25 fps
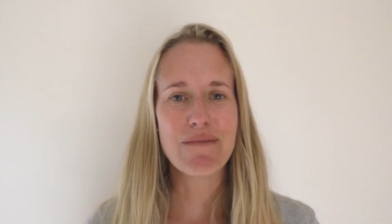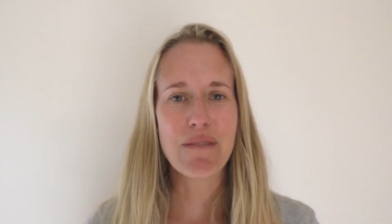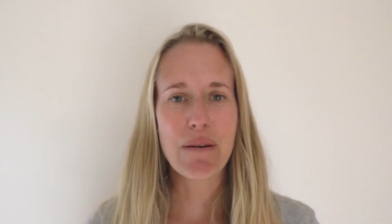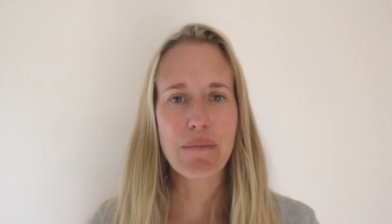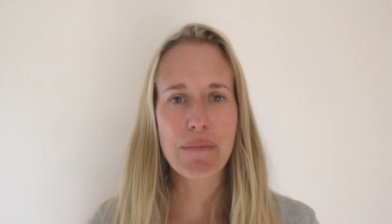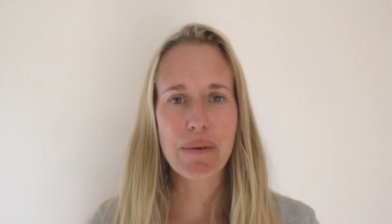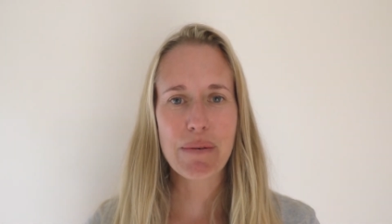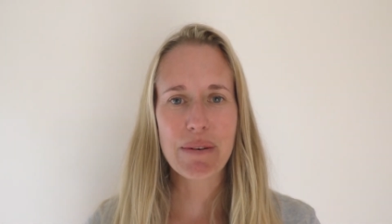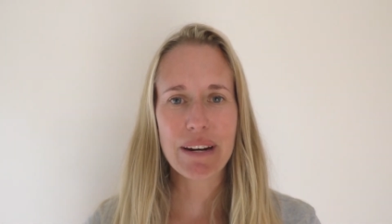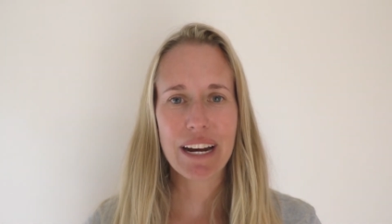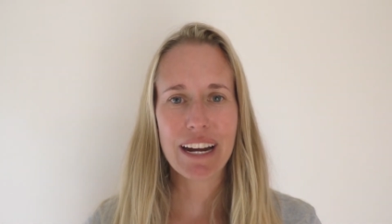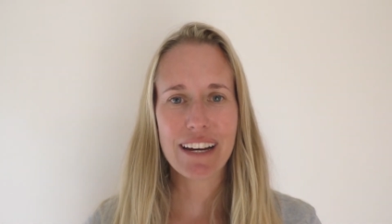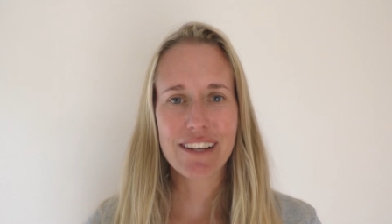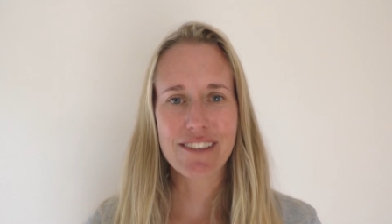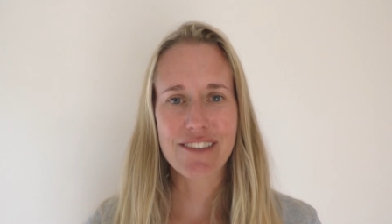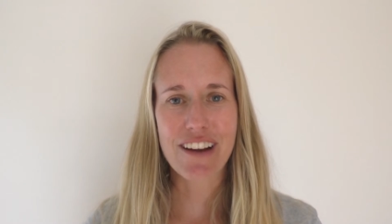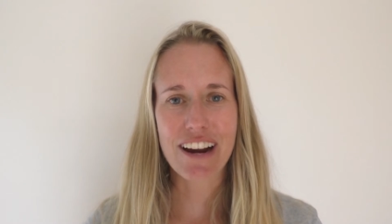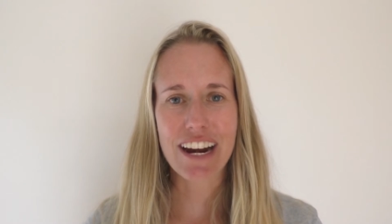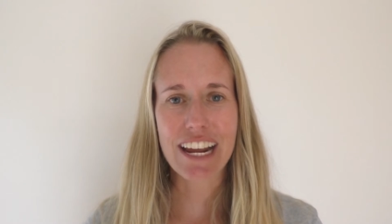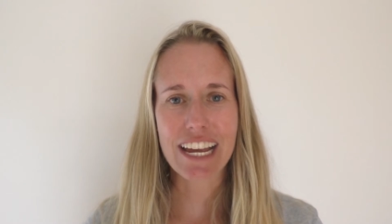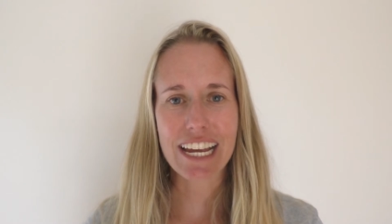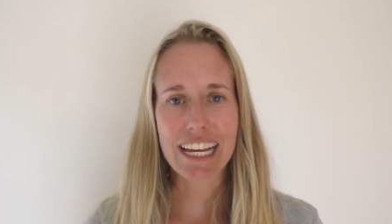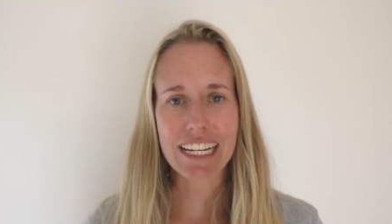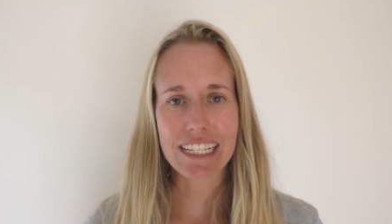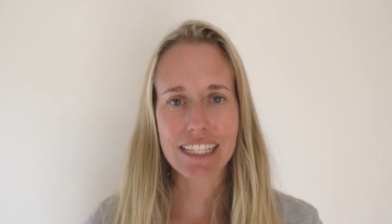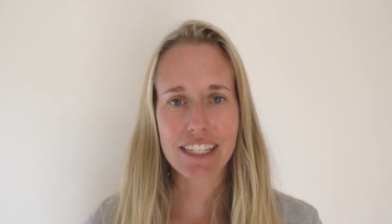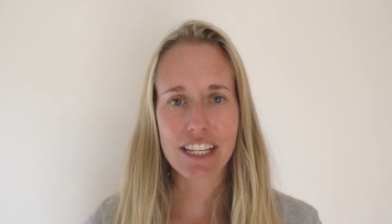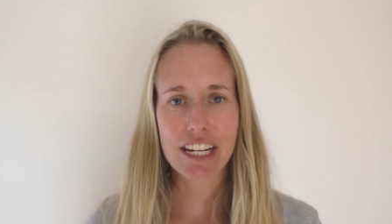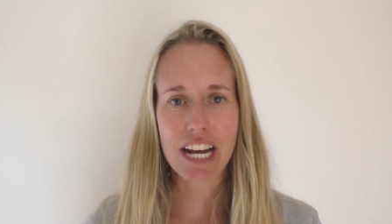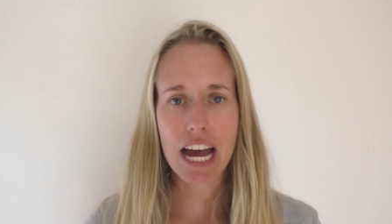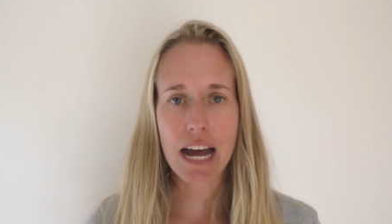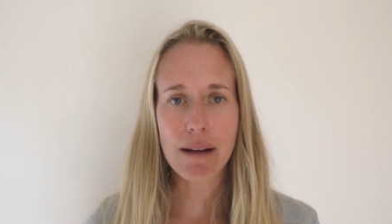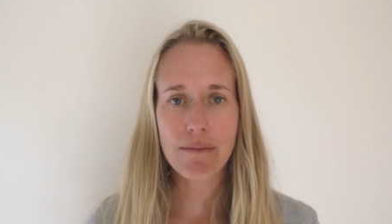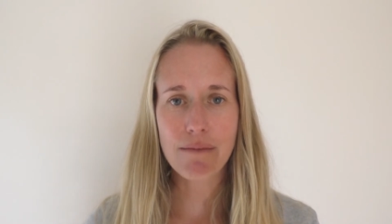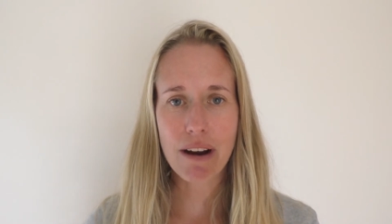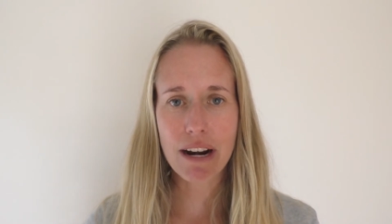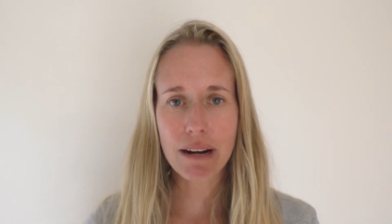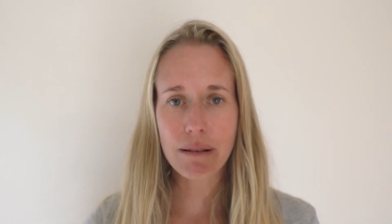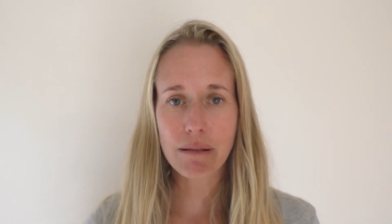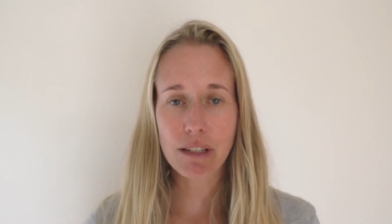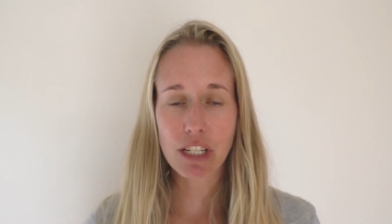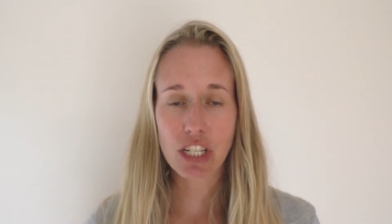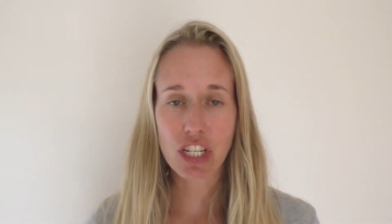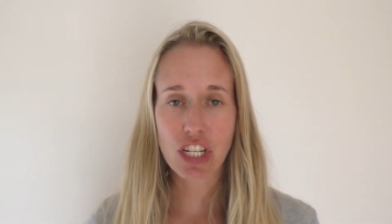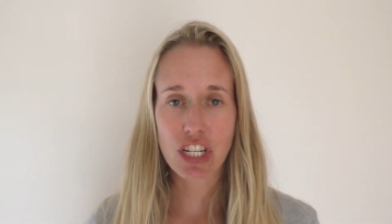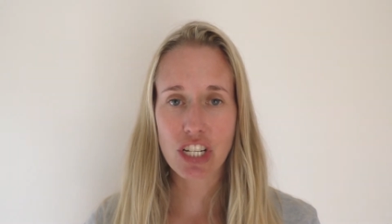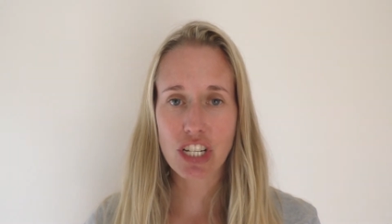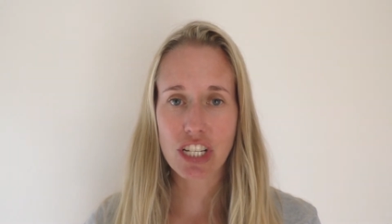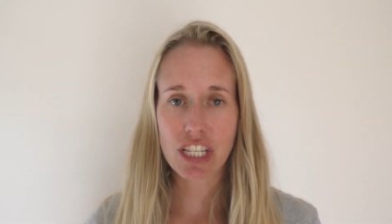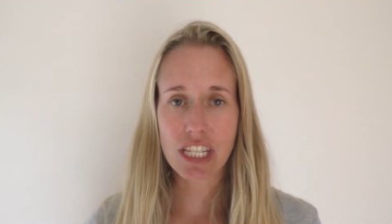But when I was running in, so now I'm running with
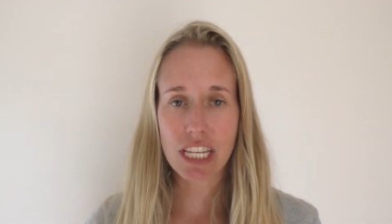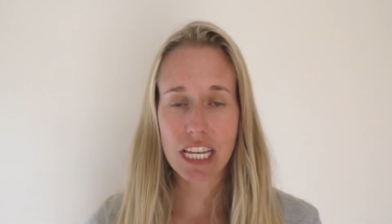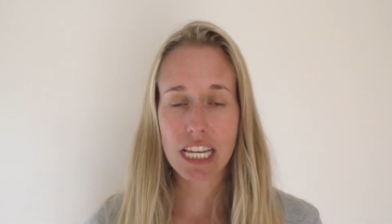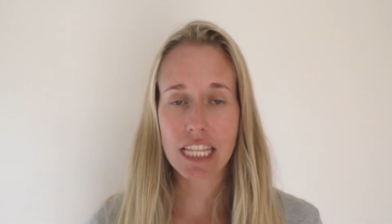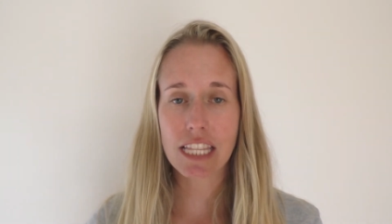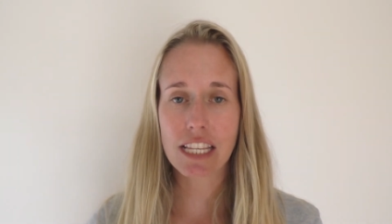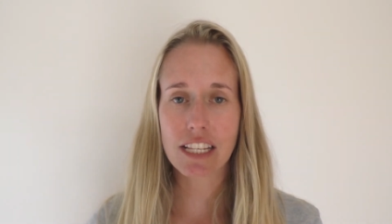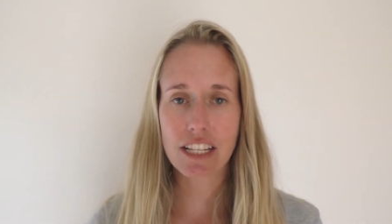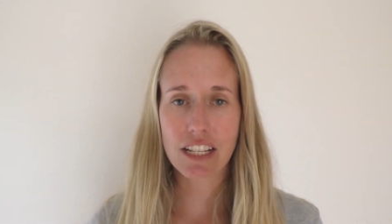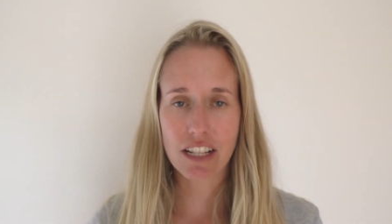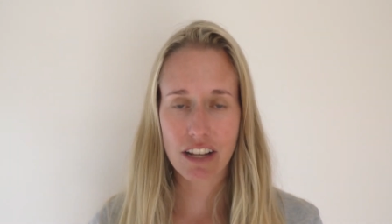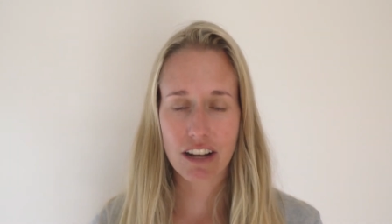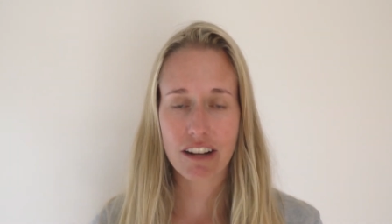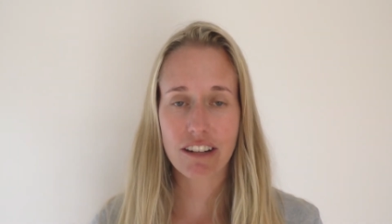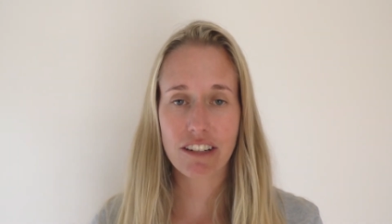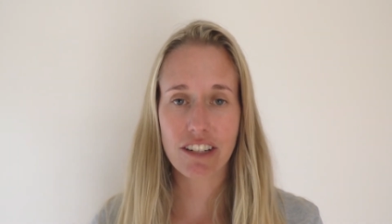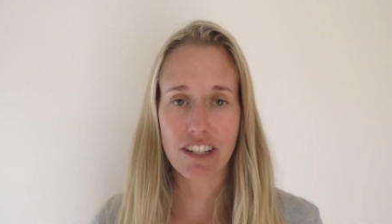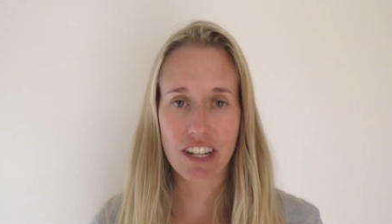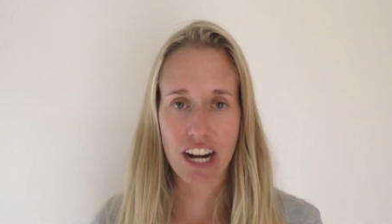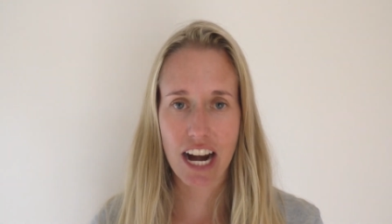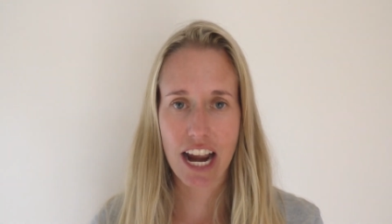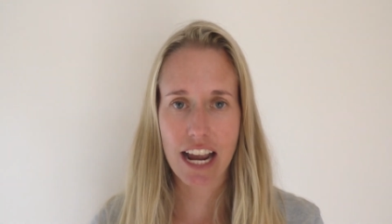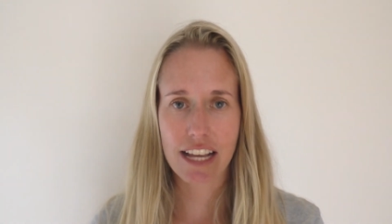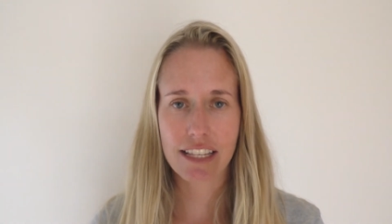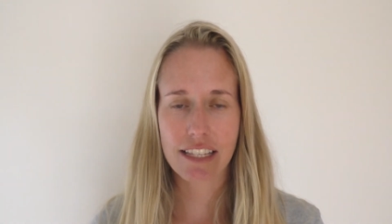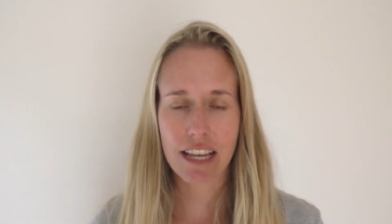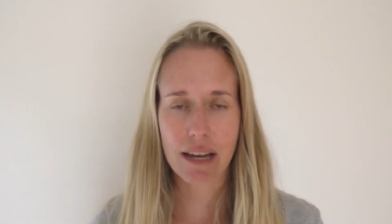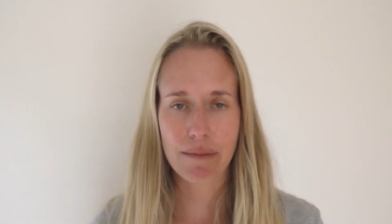shoes in this long dress.